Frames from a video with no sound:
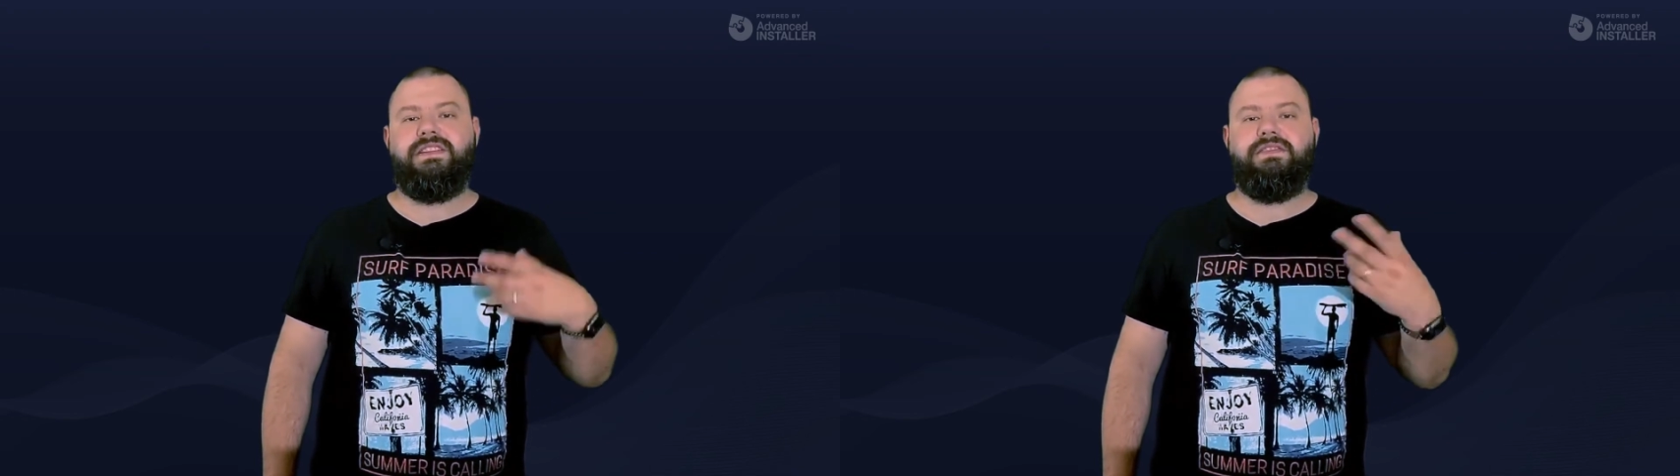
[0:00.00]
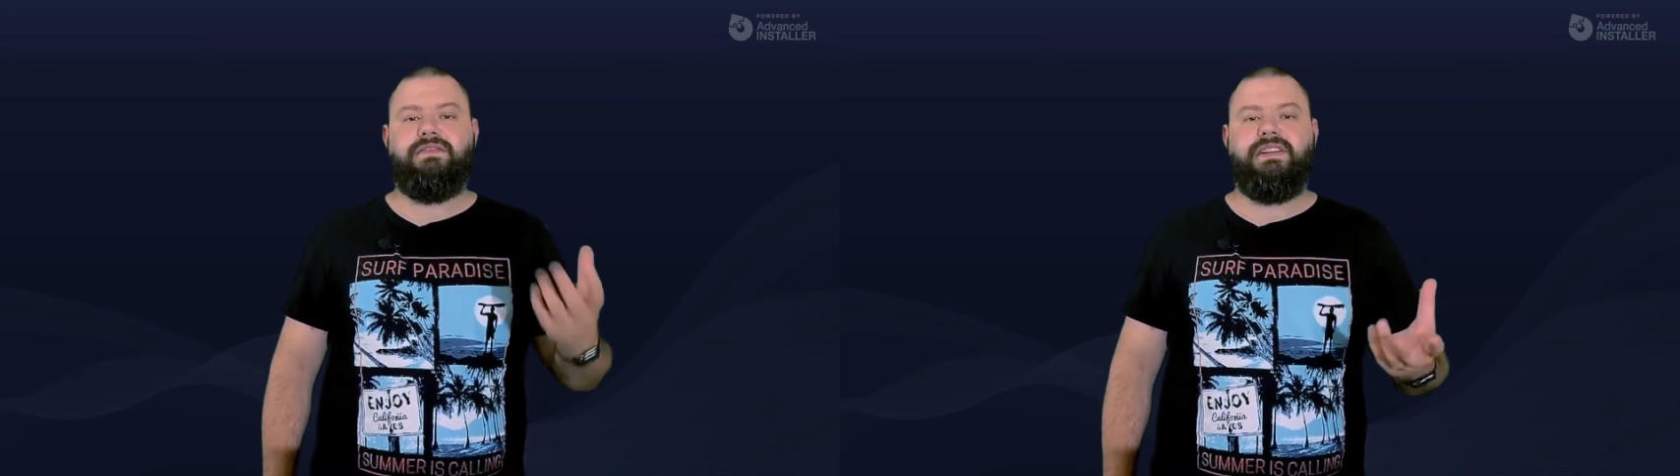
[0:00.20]

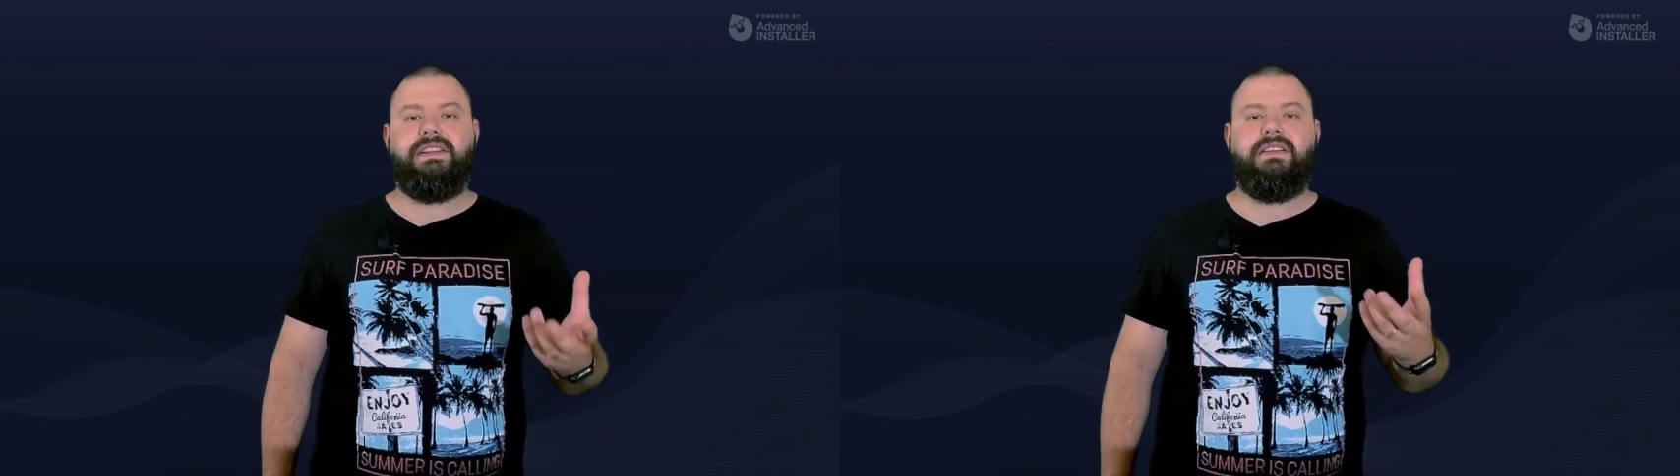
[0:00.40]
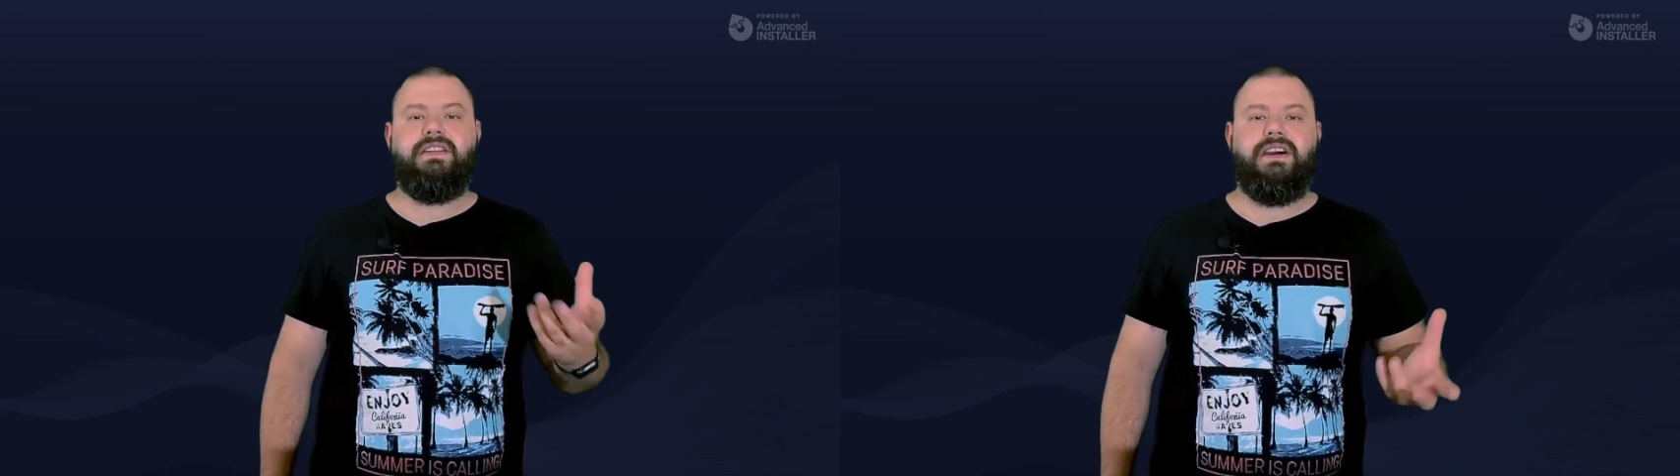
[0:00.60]

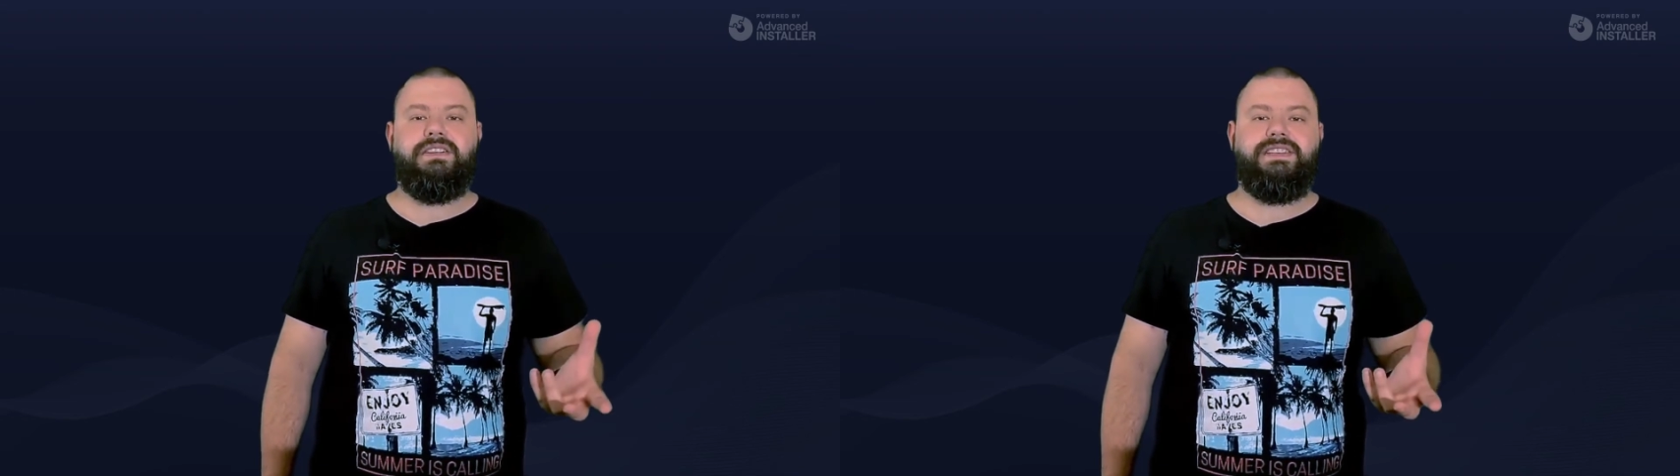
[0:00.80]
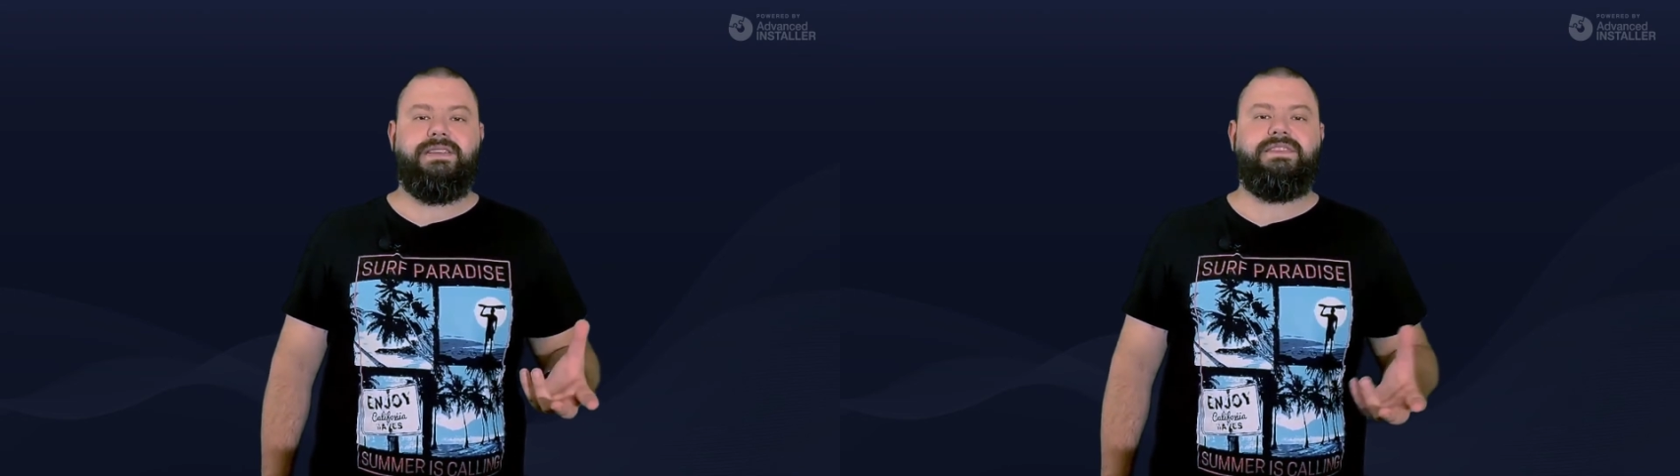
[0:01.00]
theoretical
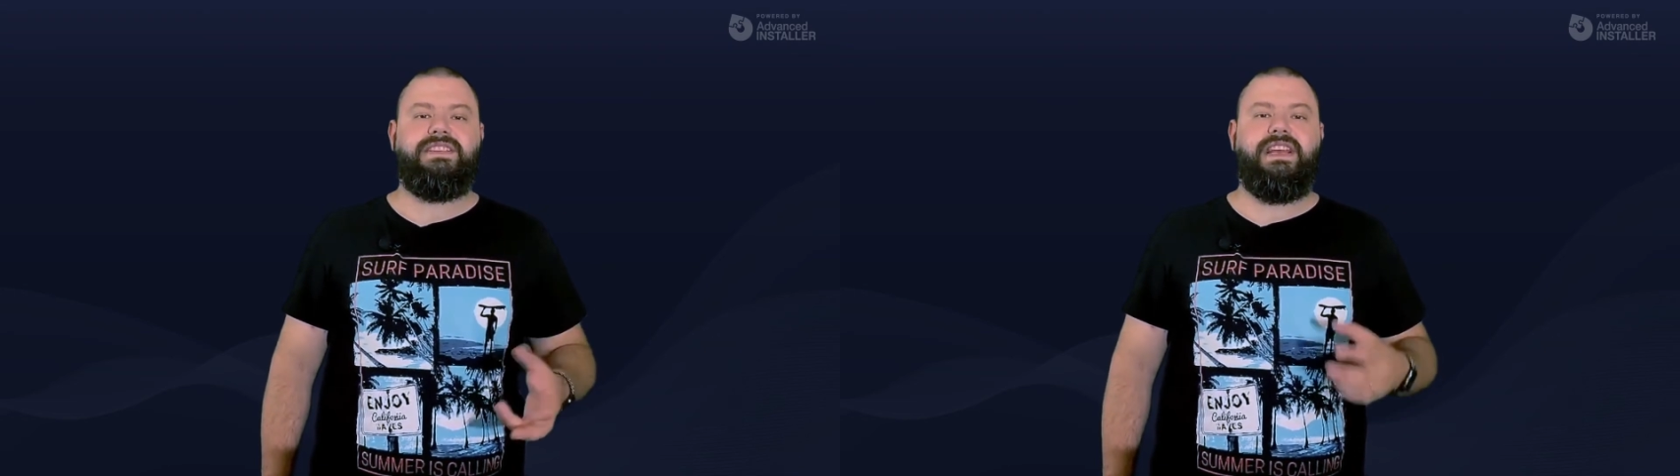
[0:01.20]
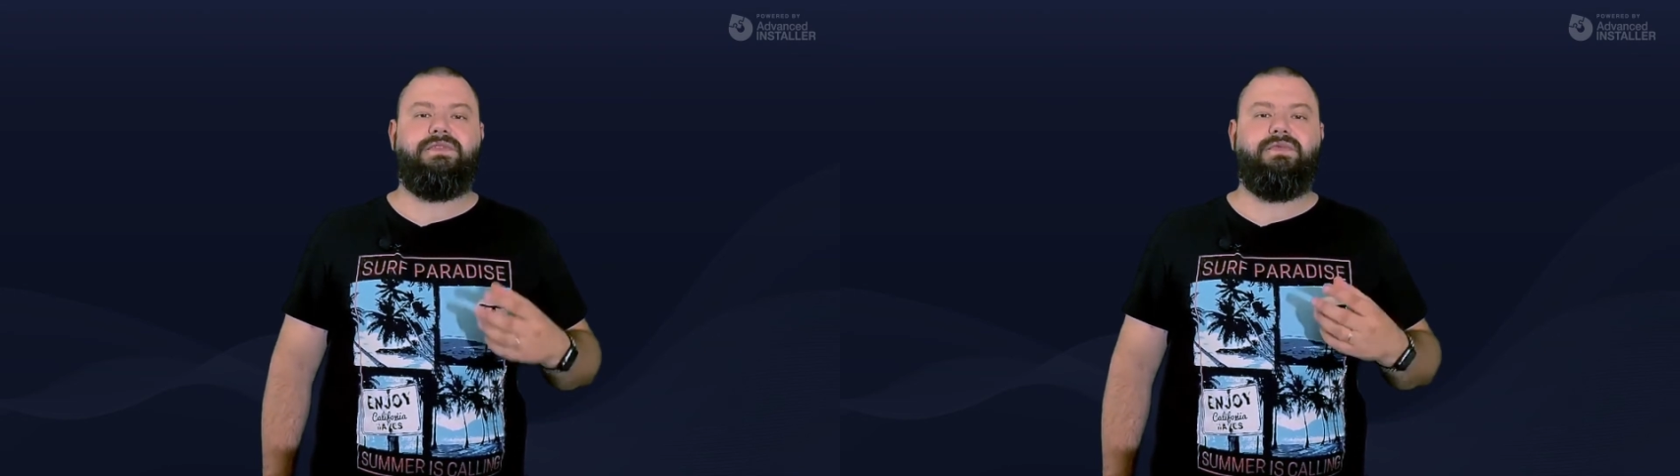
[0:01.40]
concepts
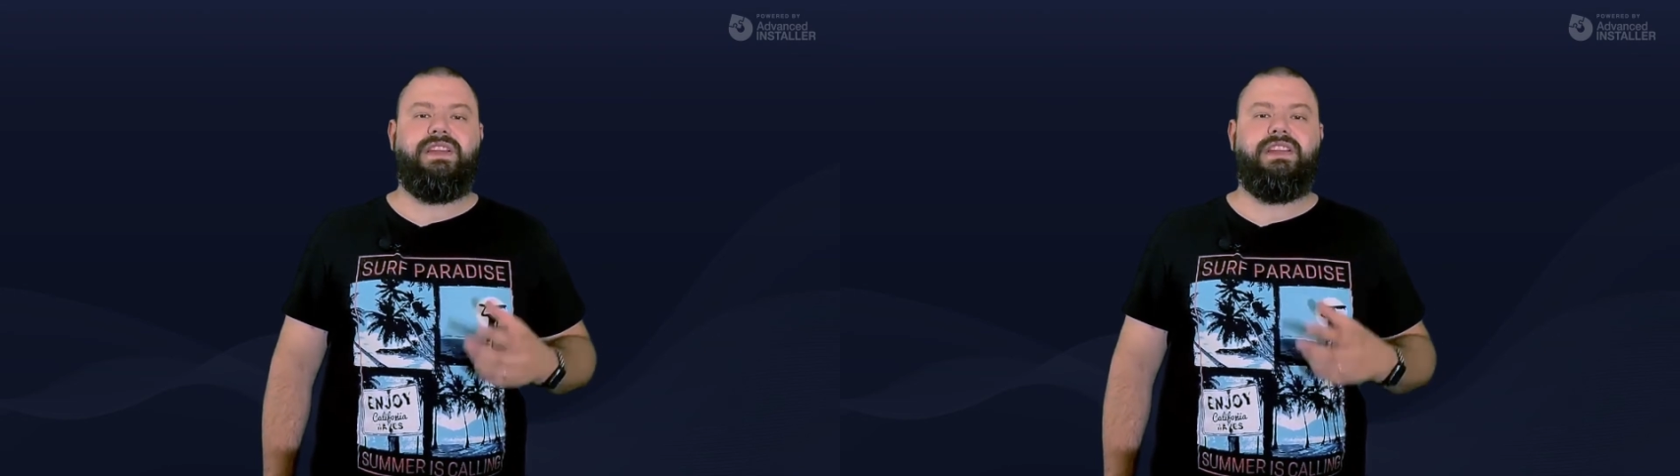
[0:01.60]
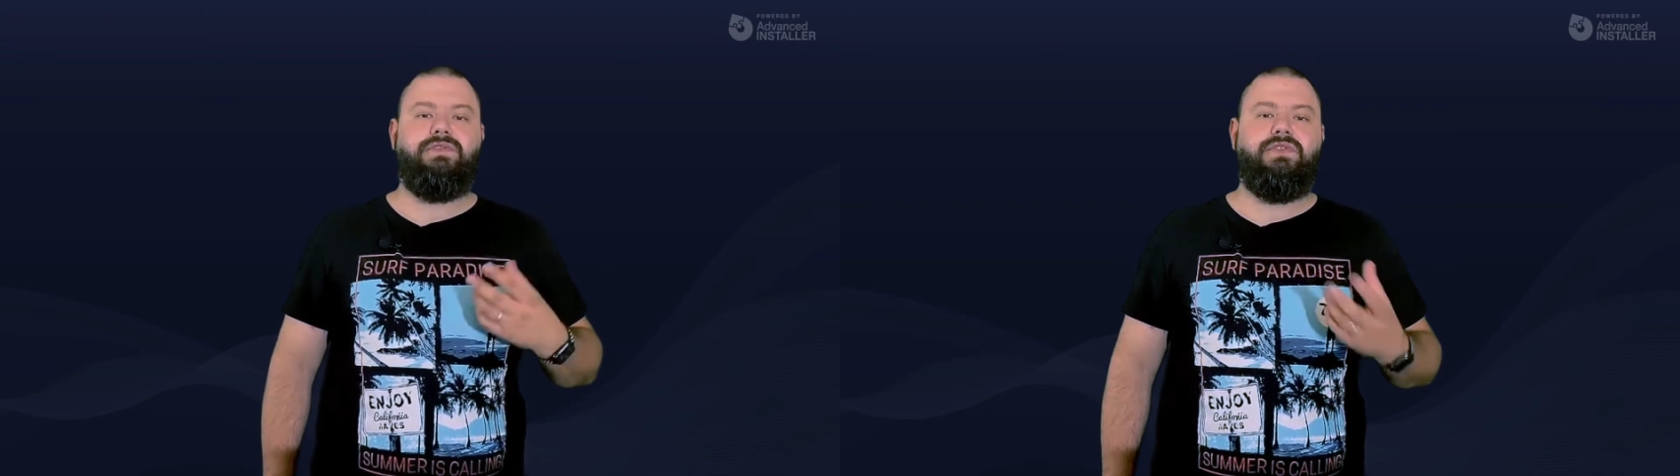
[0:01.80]
that we
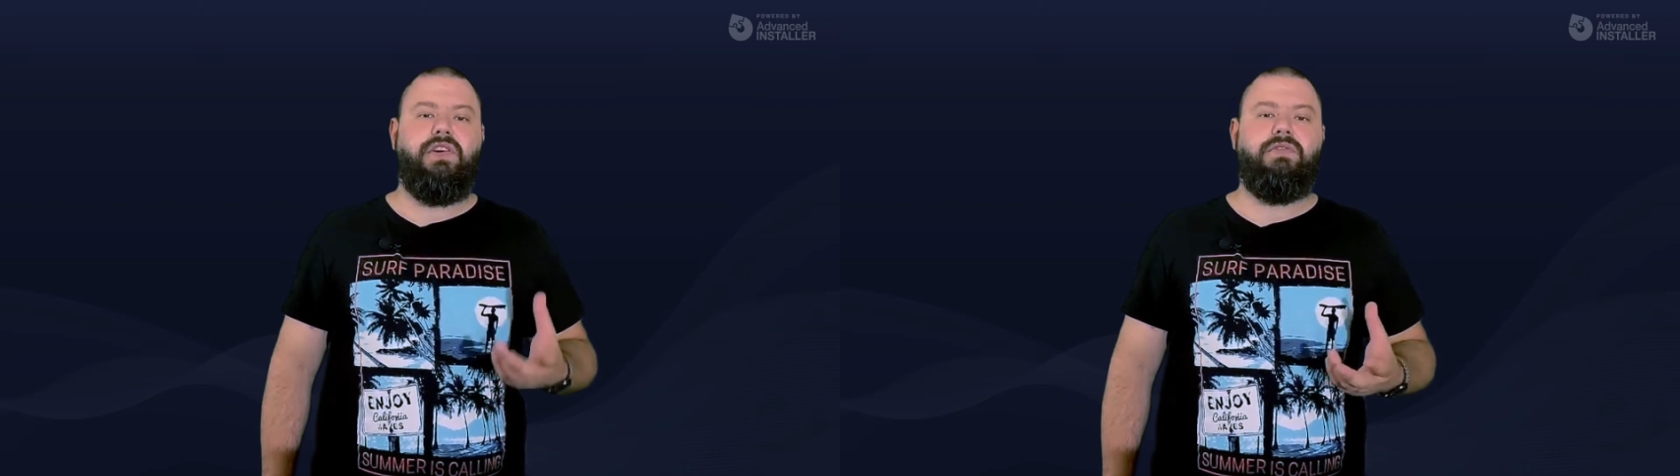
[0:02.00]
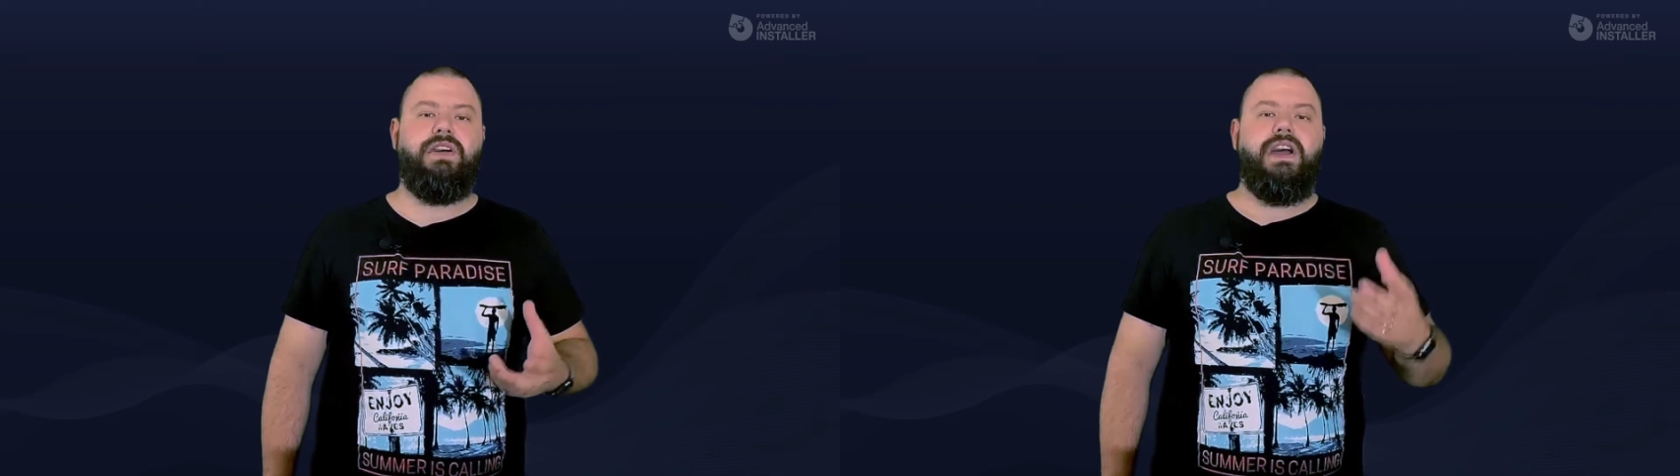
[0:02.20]
need to
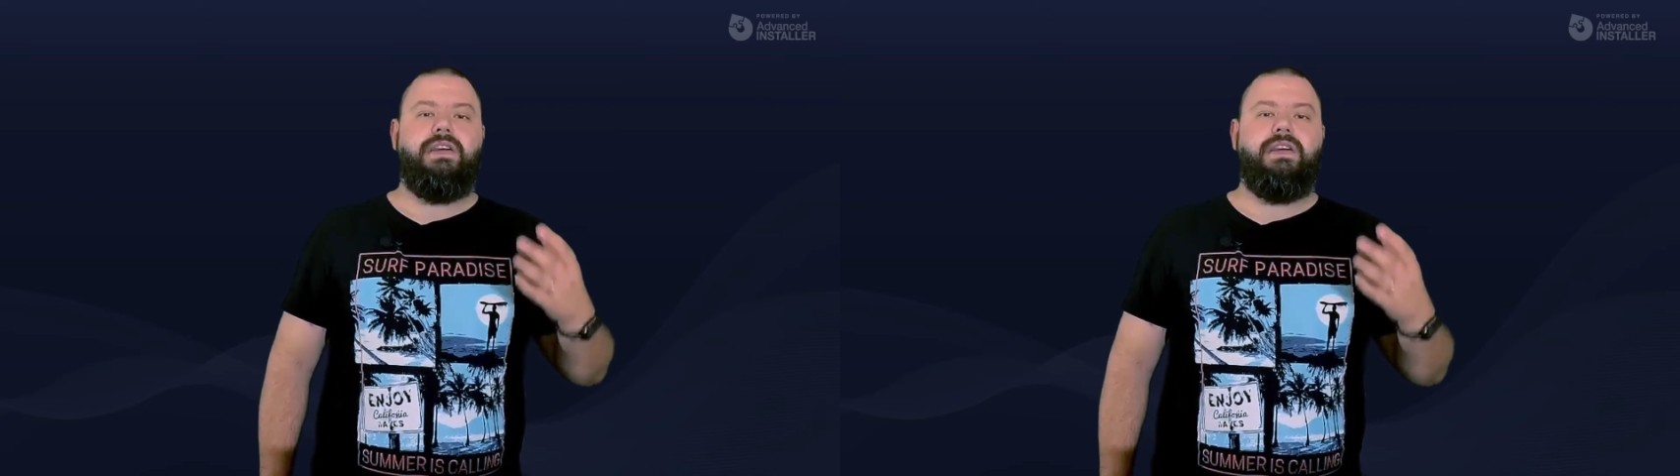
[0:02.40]
know